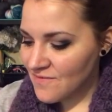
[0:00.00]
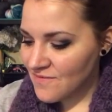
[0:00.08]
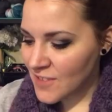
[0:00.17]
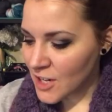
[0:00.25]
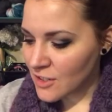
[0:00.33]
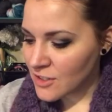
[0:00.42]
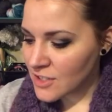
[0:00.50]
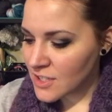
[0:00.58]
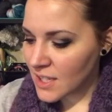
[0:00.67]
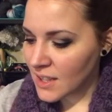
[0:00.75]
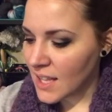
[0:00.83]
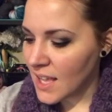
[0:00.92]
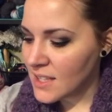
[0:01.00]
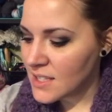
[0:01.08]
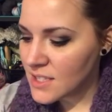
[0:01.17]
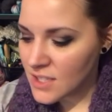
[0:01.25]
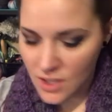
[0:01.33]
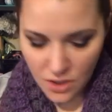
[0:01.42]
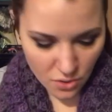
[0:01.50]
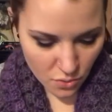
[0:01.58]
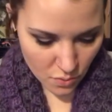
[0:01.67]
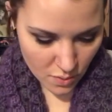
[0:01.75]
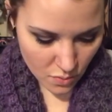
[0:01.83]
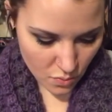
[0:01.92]
First, let's
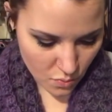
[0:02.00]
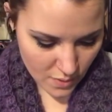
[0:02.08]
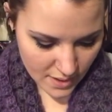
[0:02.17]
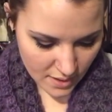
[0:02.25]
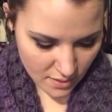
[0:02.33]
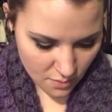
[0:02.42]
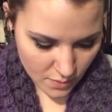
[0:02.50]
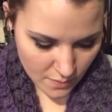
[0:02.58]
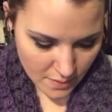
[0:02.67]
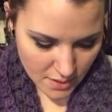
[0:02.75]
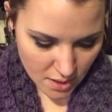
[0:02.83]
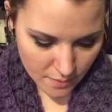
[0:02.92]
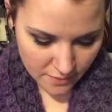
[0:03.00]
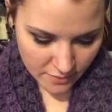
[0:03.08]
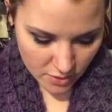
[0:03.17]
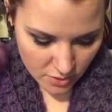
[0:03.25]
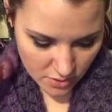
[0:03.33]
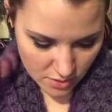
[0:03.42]
go with, what do I want to talk about first?